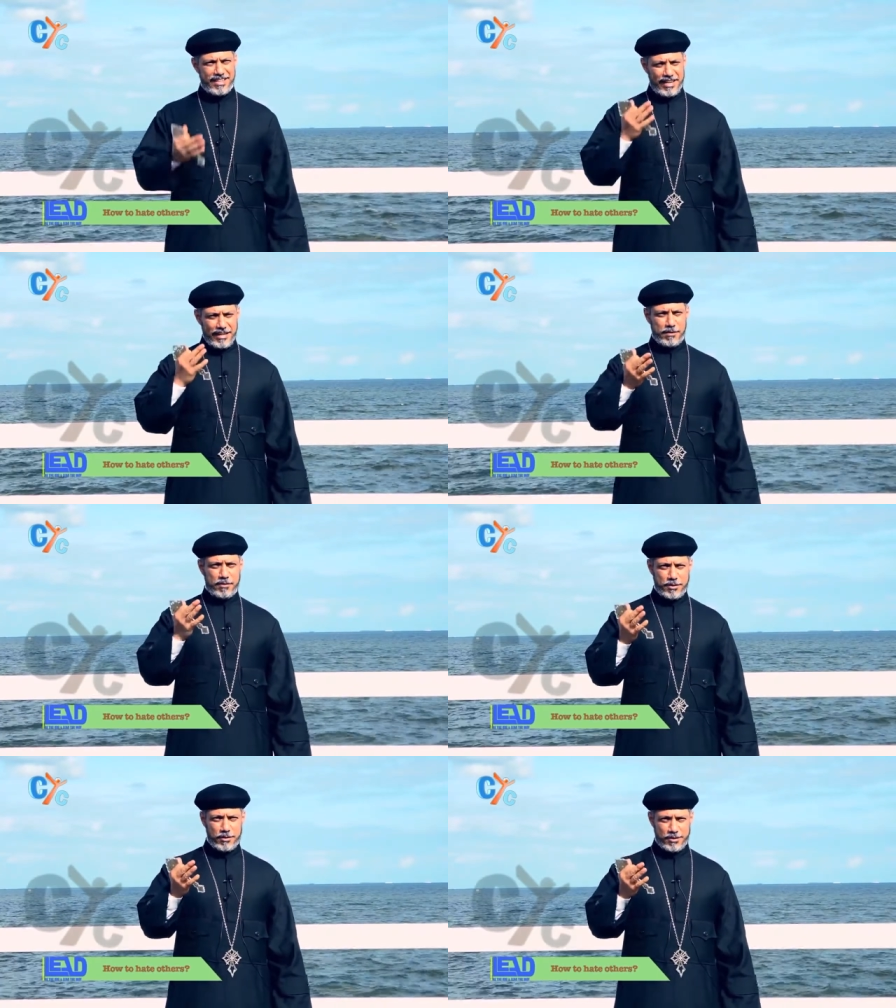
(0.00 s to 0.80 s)
Lead
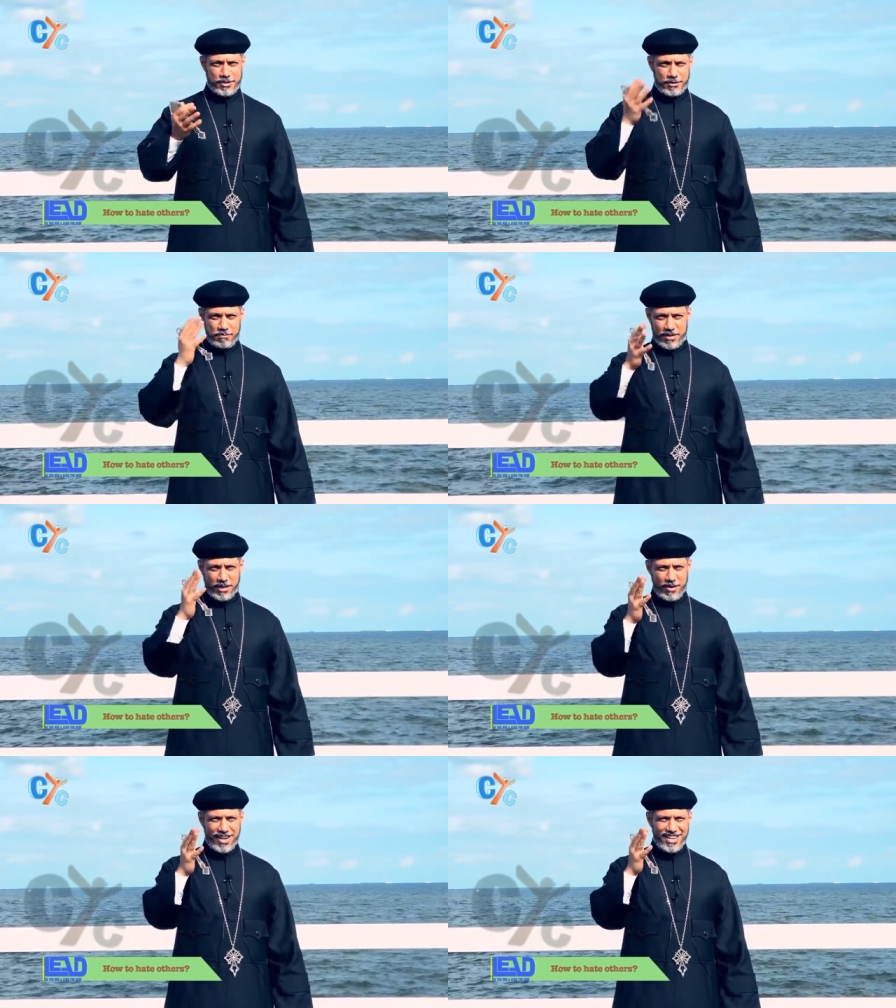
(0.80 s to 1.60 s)
episodes. Be
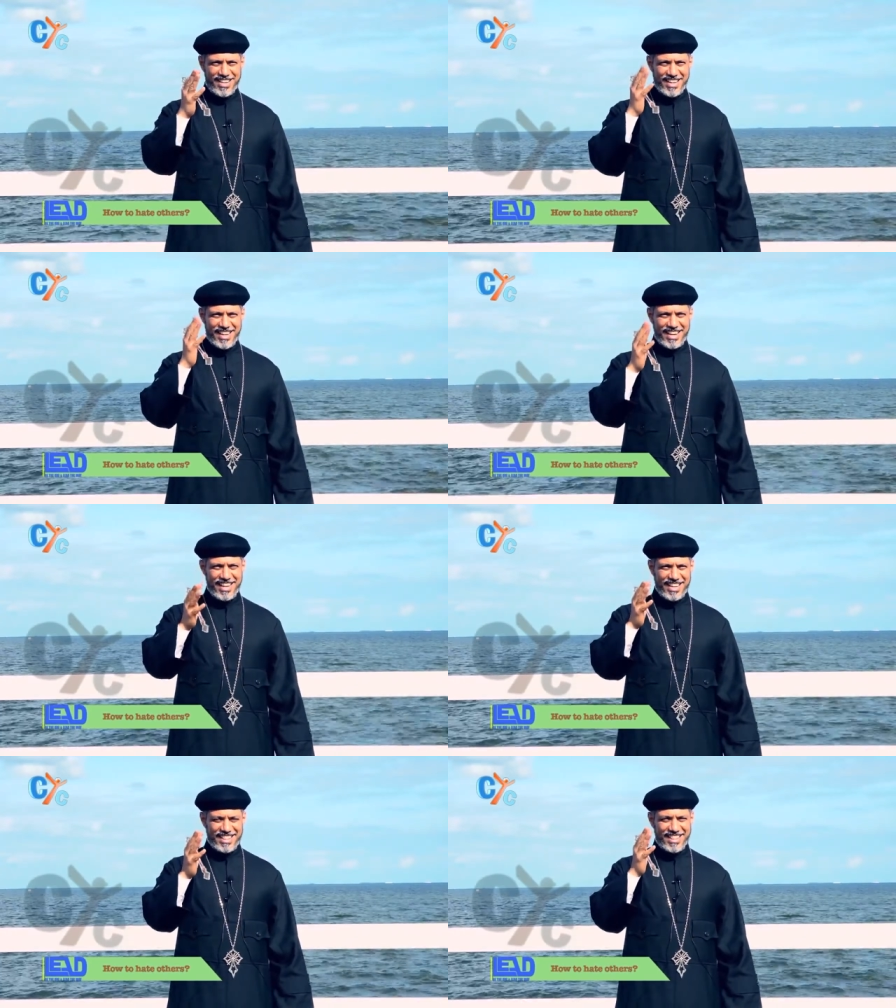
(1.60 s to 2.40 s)
the one,
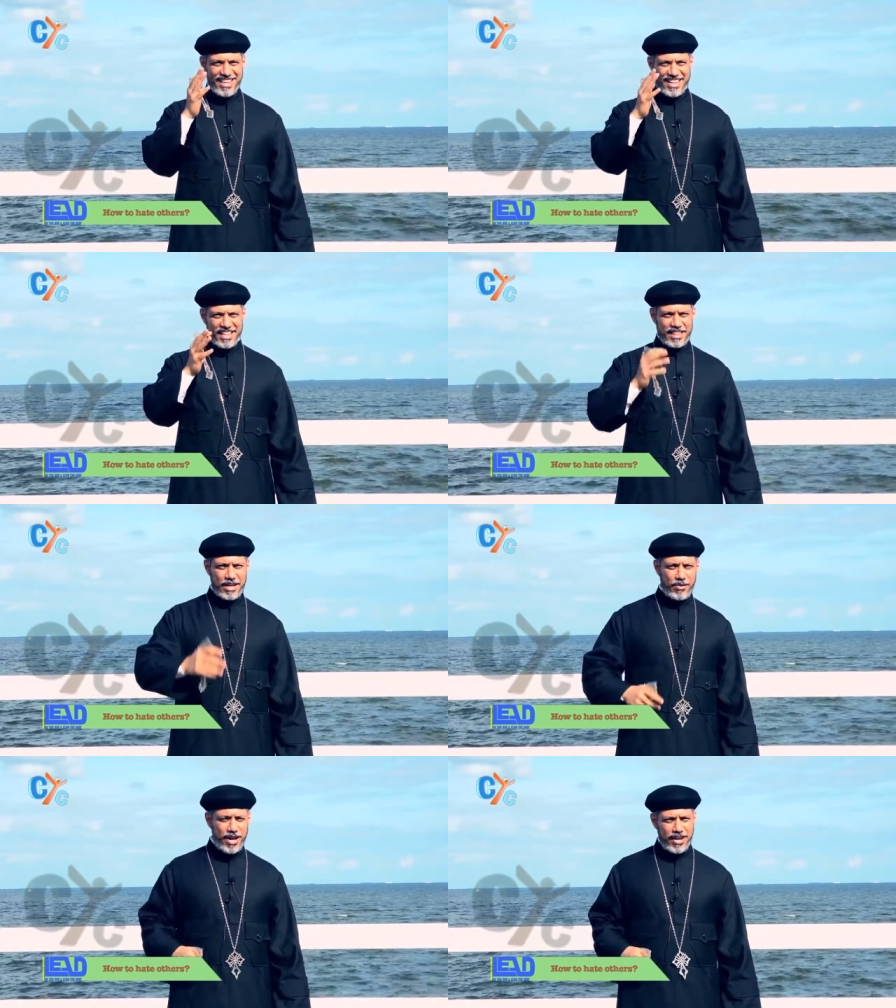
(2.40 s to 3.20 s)
lead
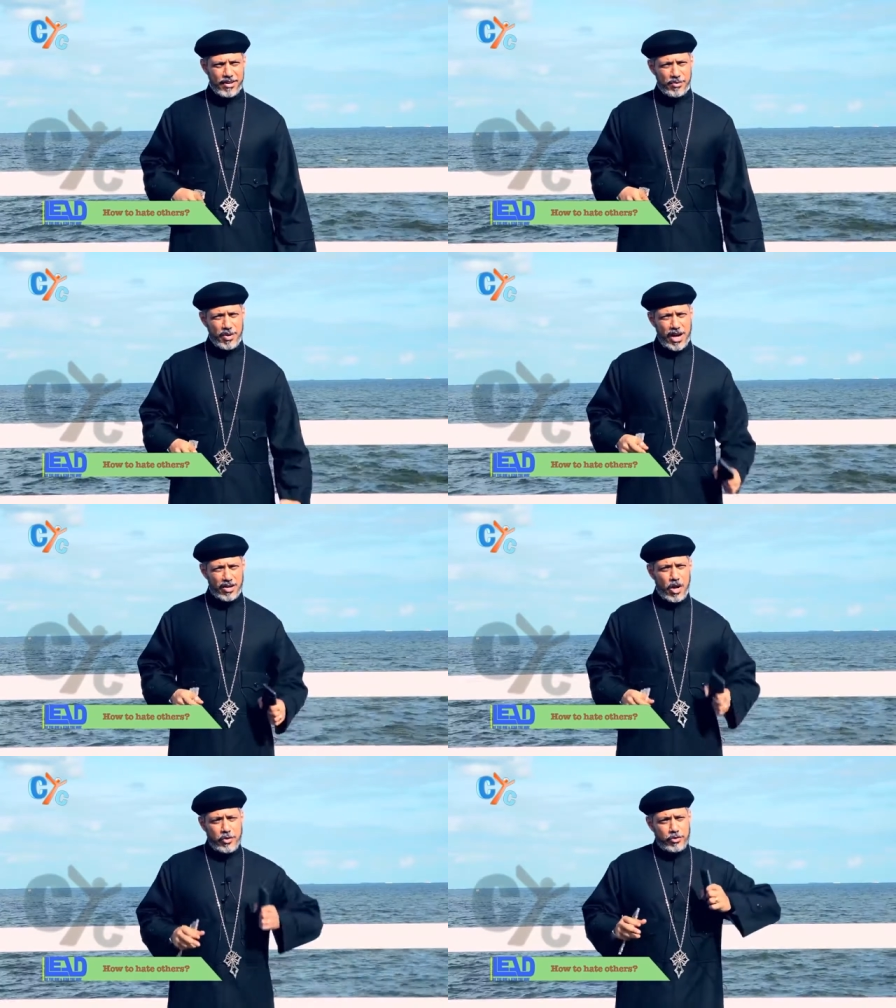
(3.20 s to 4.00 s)
the way. We are
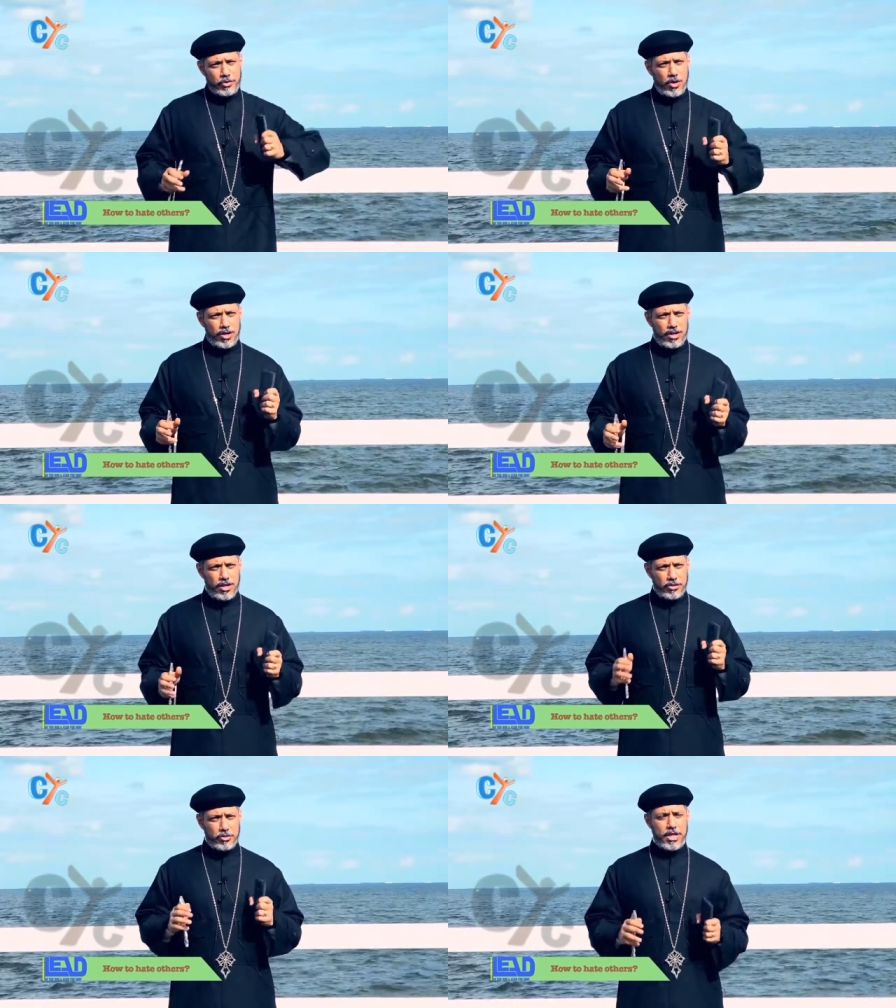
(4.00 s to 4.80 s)
going to talk
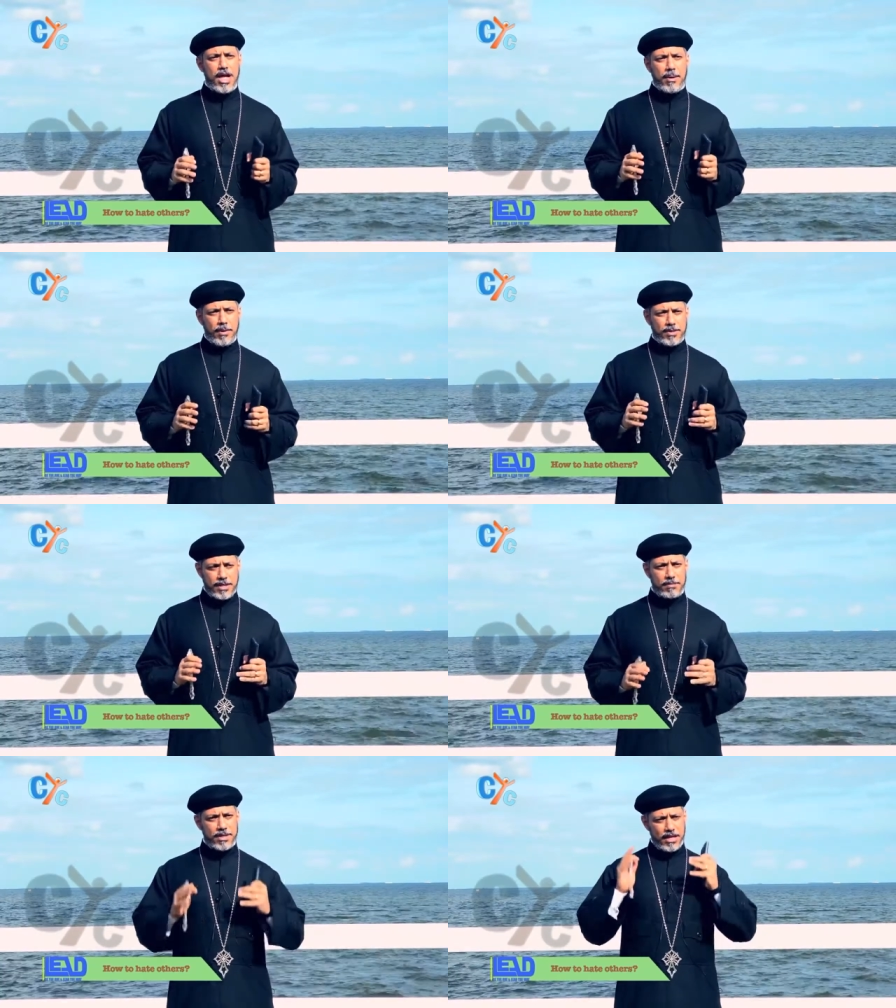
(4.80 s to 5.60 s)
today about
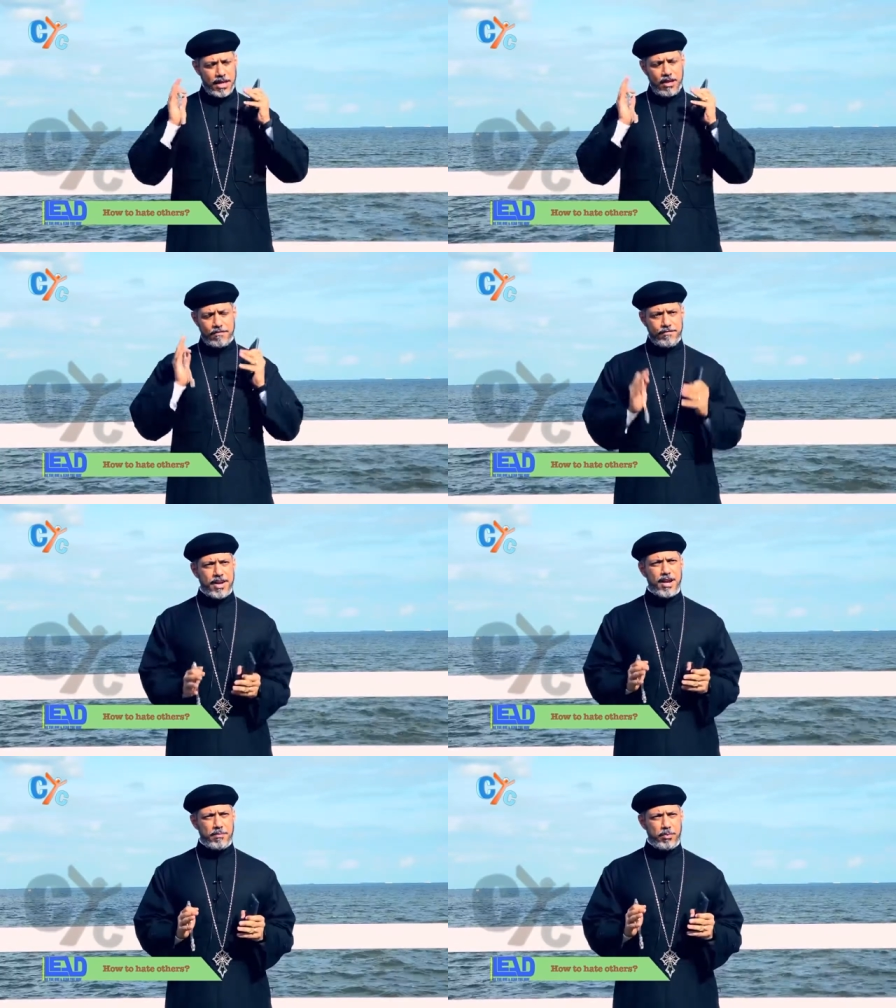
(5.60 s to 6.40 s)
something
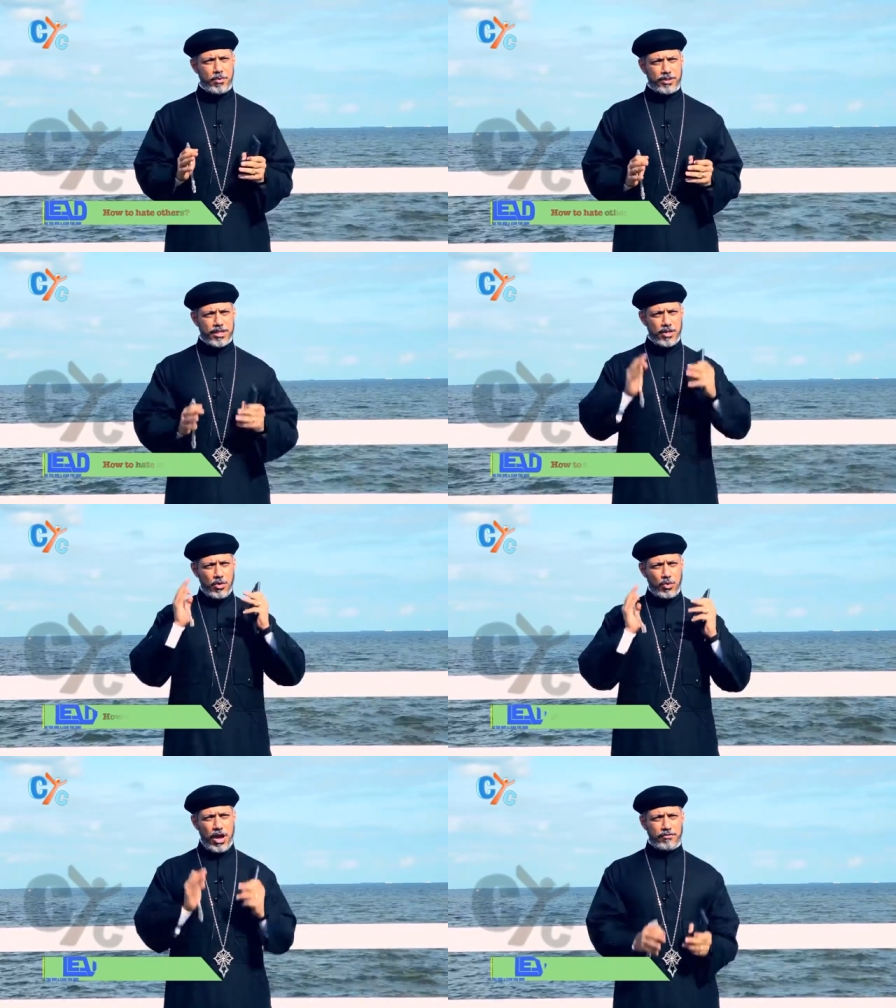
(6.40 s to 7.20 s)
very important.
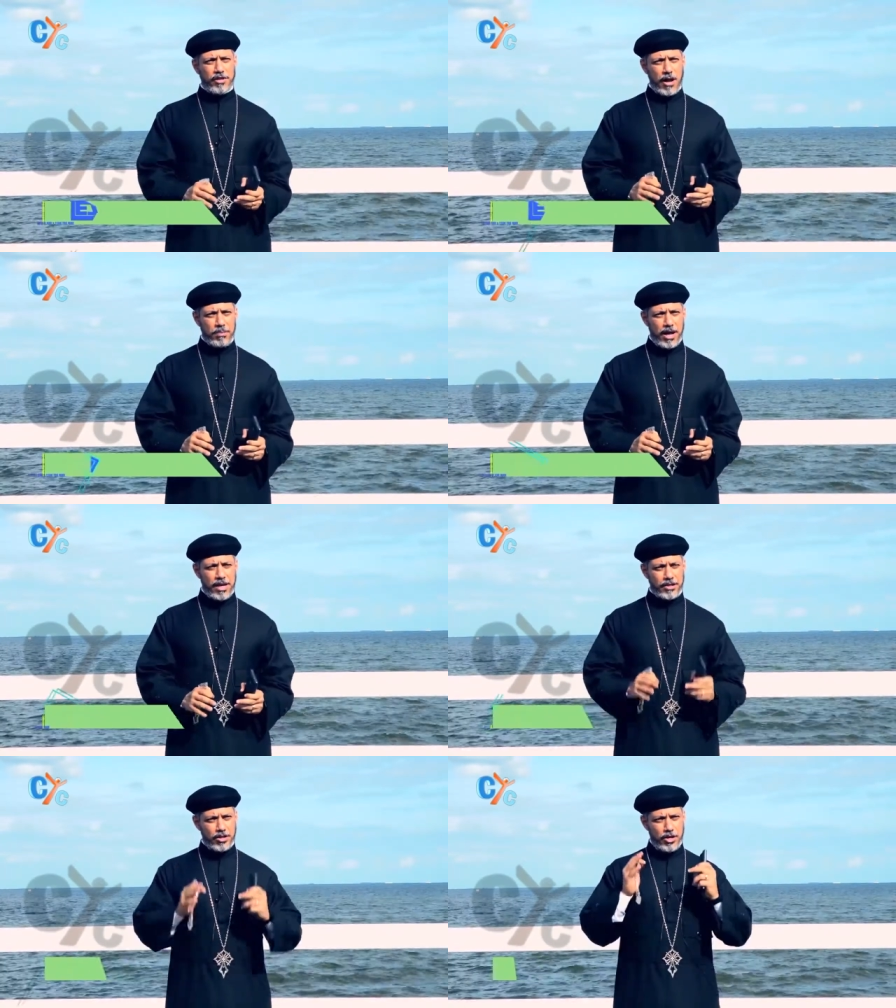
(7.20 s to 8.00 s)
We have to apply
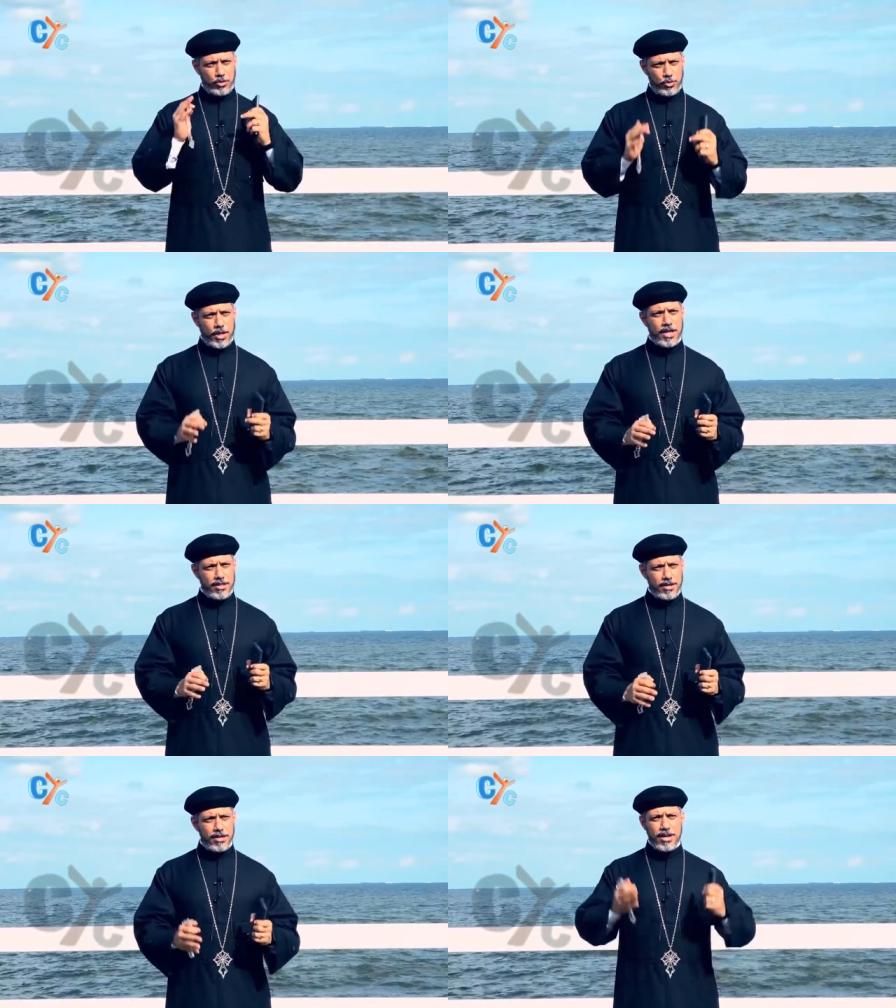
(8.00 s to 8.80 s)
it together.